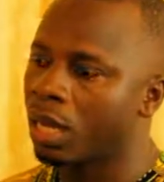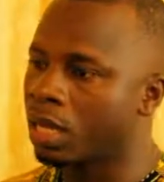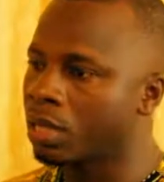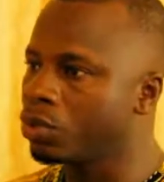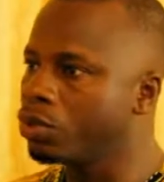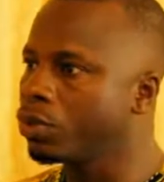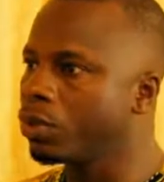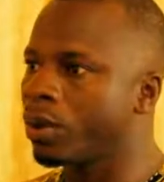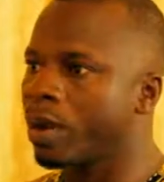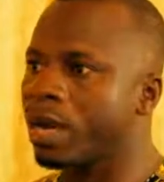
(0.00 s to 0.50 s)

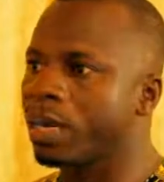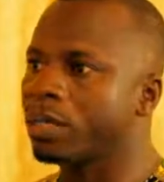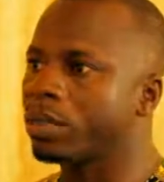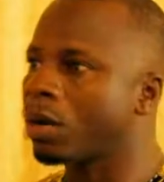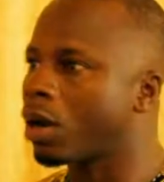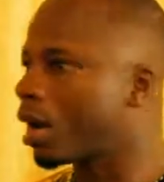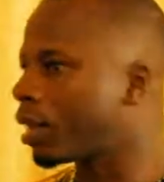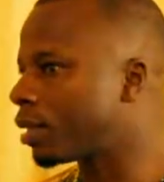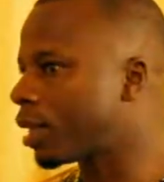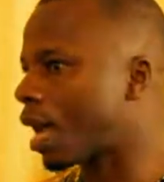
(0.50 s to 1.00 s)
UN,
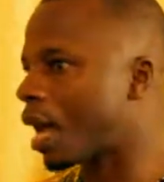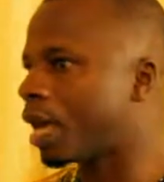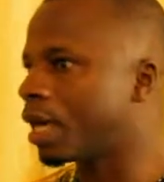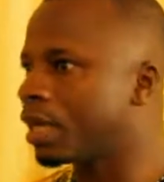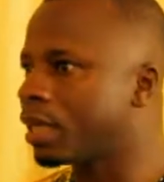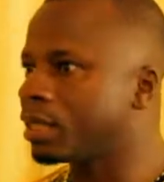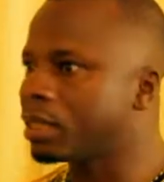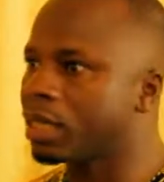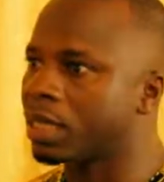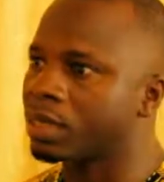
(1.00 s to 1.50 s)
other
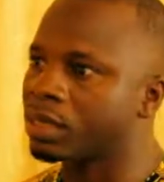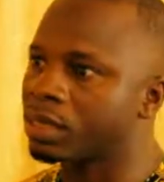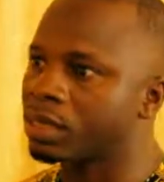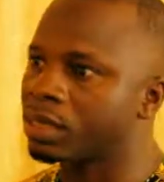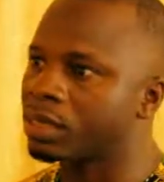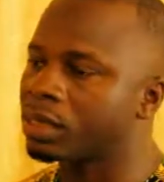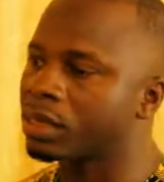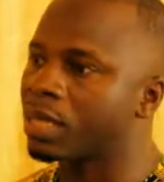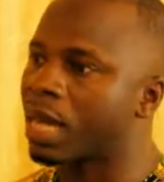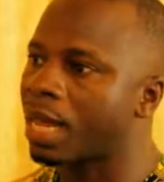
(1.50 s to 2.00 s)

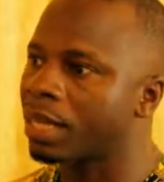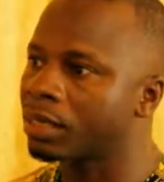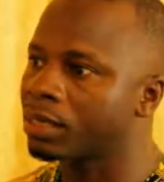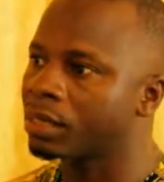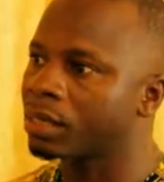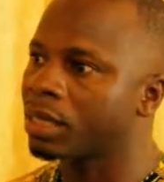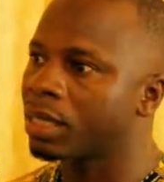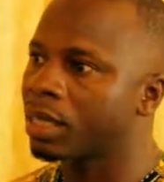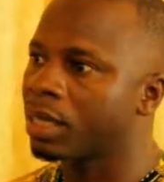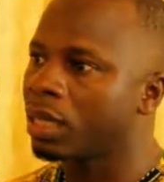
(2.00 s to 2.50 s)
agencies
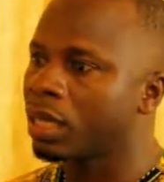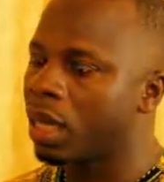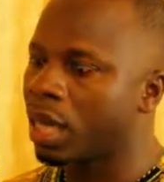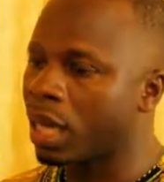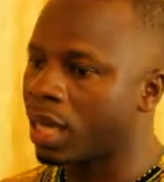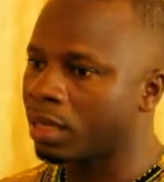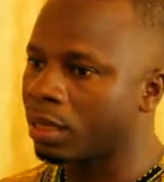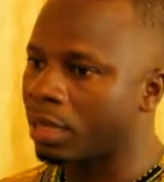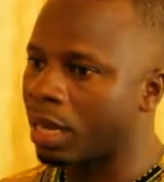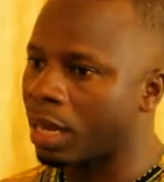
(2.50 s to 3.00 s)
that
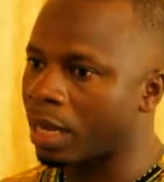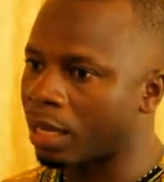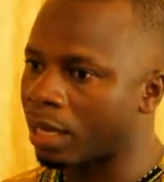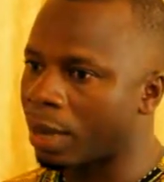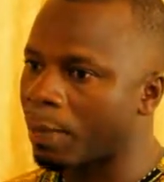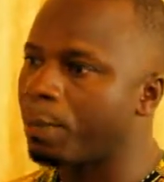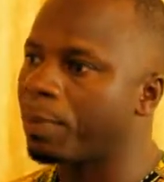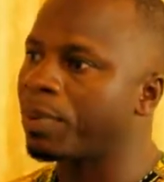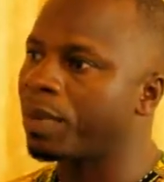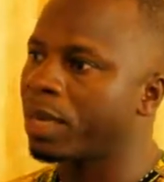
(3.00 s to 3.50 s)

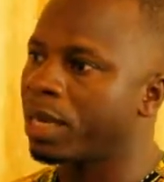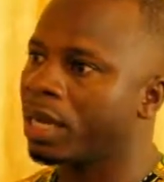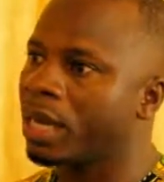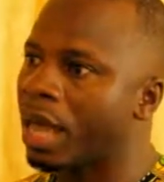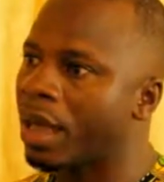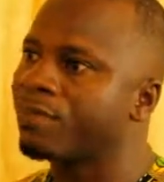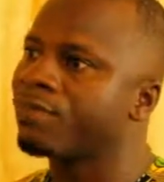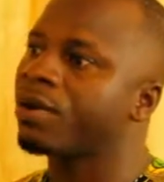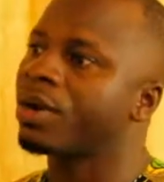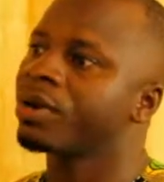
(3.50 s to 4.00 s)
play
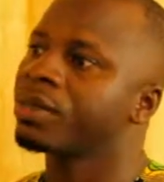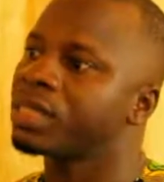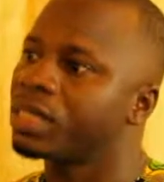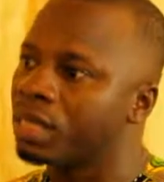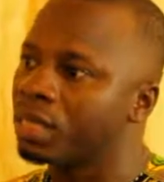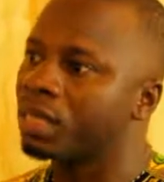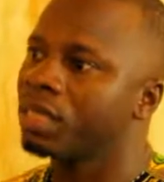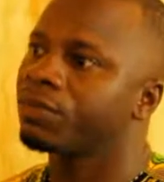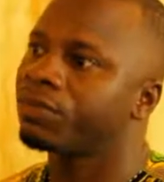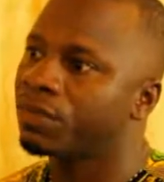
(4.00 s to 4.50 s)
a very
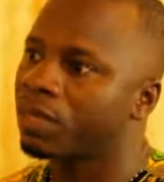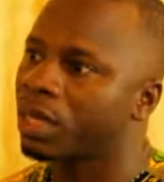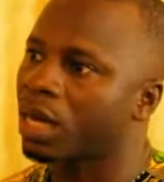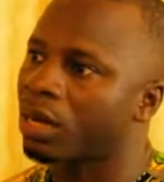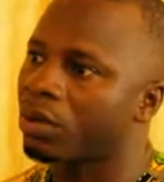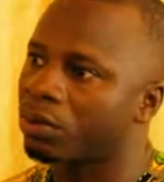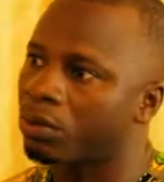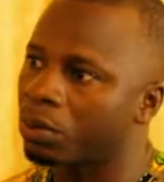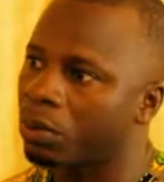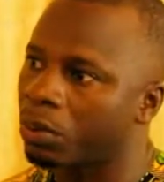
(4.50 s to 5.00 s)

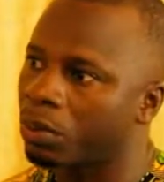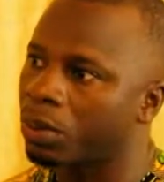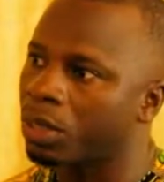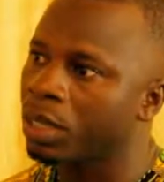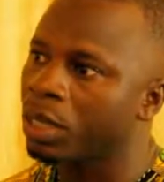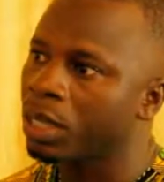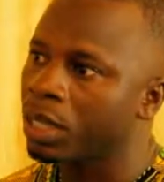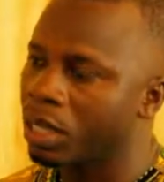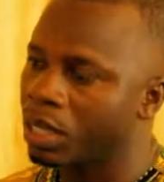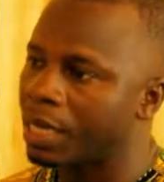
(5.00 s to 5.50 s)
significant role
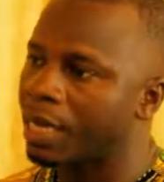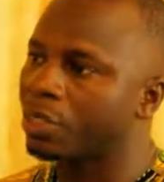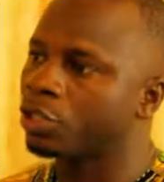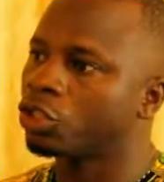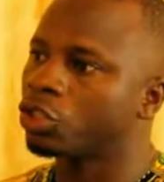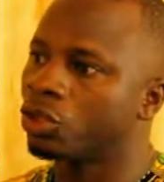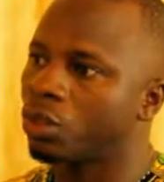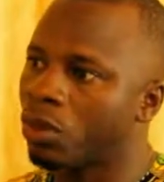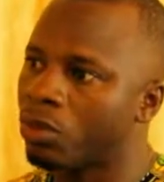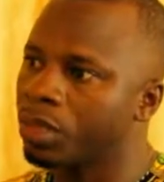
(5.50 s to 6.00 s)
in
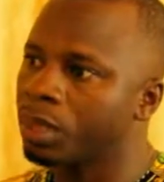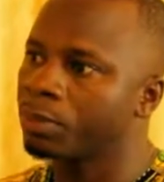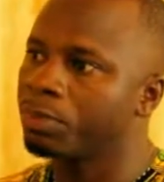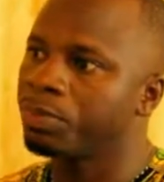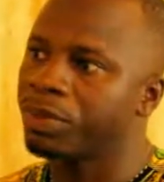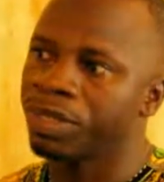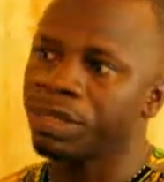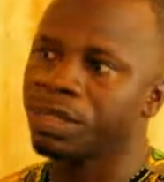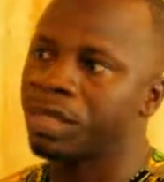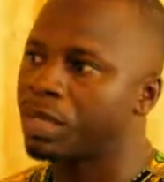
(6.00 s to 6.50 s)
ensuring
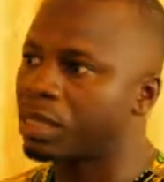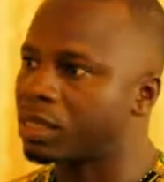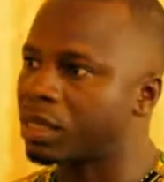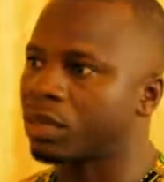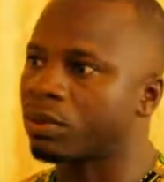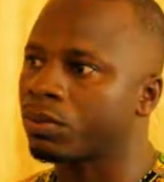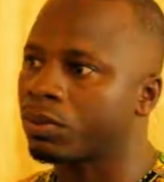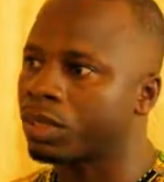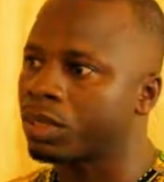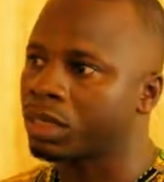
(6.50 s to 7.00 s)
peace and
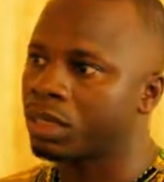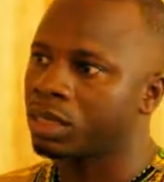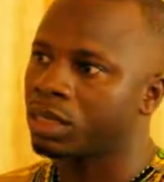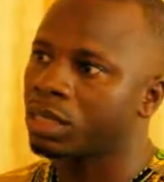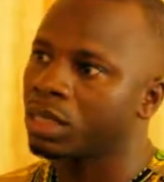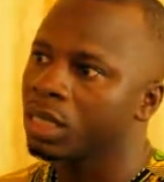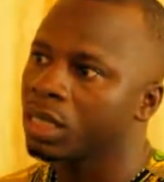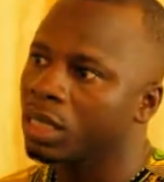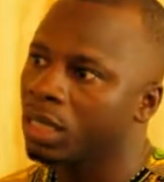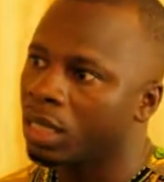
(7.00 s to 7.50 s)

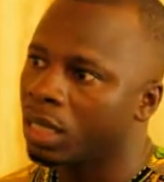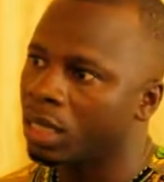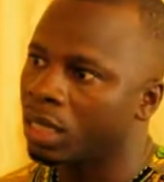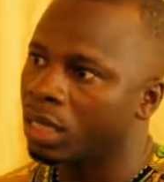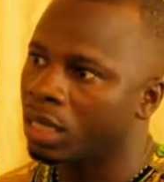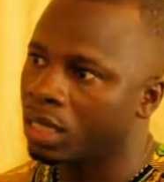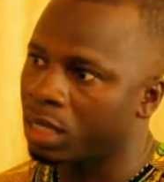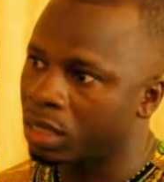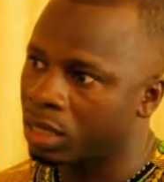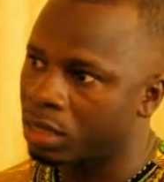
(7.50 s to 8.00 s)
security
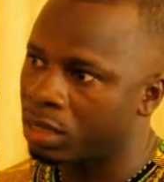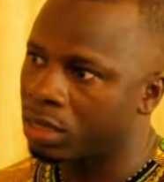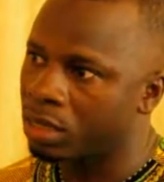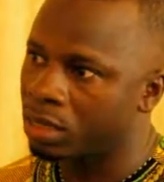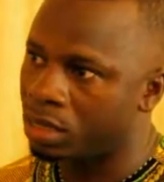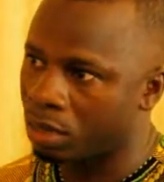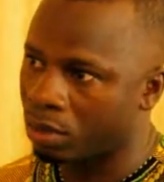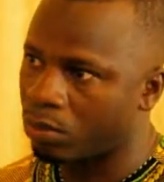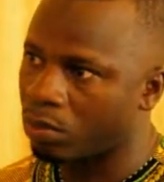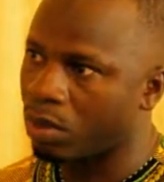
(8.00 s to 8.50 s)
in
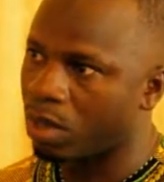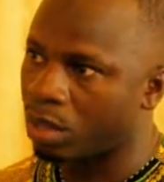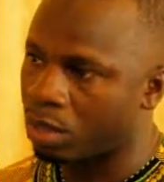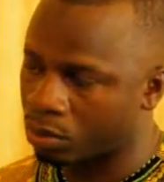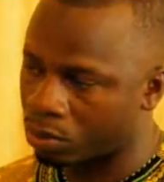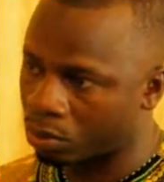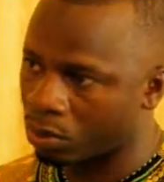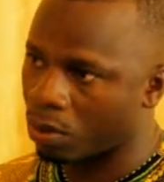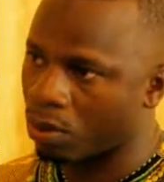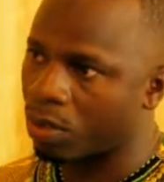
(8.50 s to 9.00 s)
the
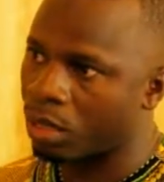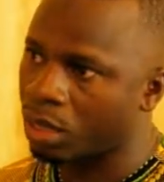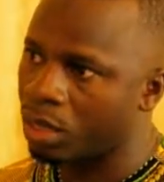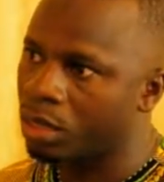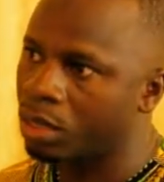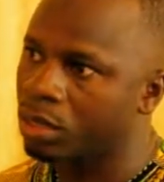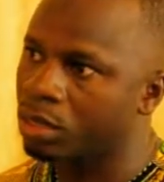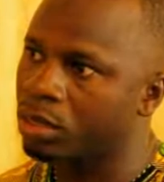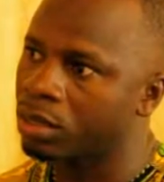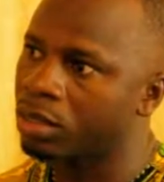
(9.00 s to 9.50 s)
world or
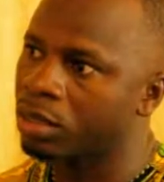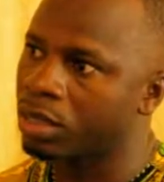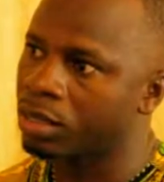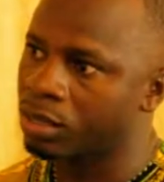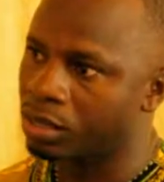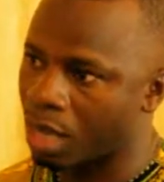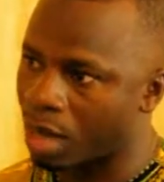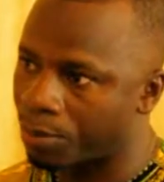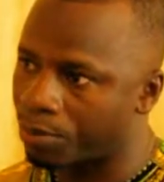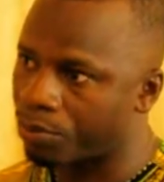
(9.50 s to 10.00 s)
in the
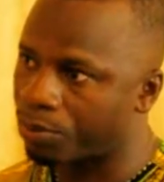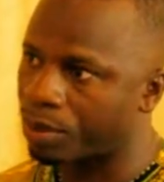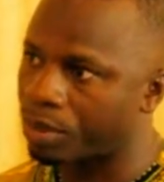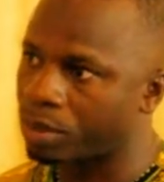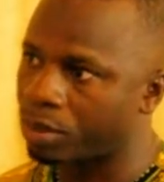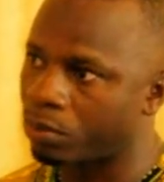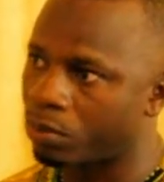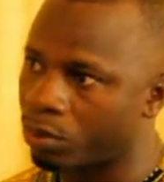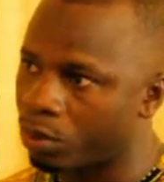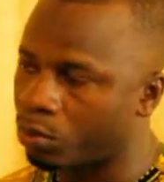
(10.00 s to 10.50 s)

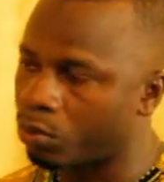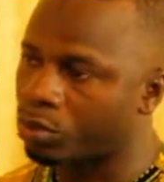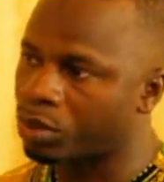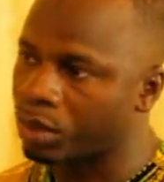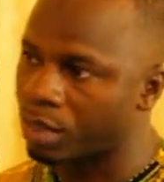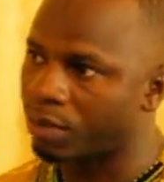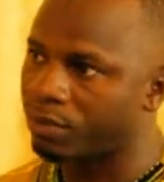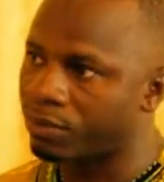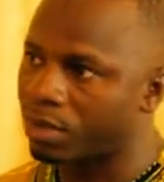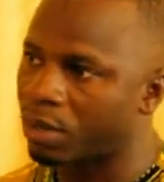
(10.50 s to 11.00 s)
sub-region. We will
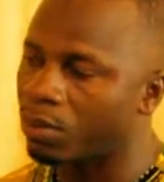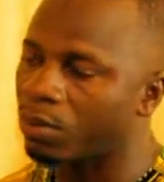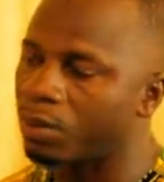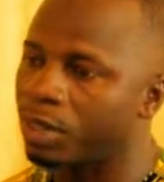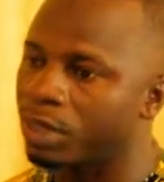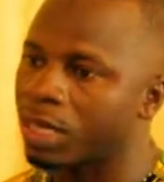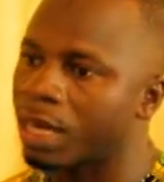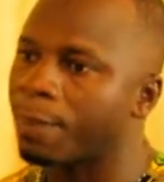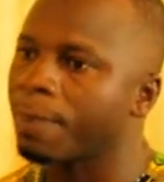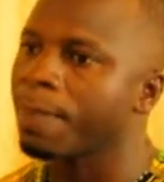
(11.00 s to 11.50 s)
serve them
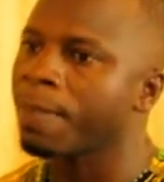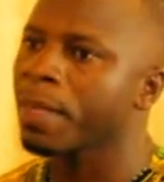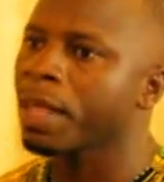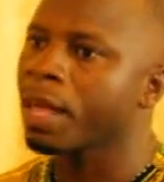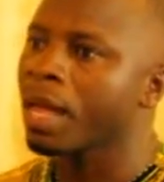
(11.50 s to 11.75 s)
with that.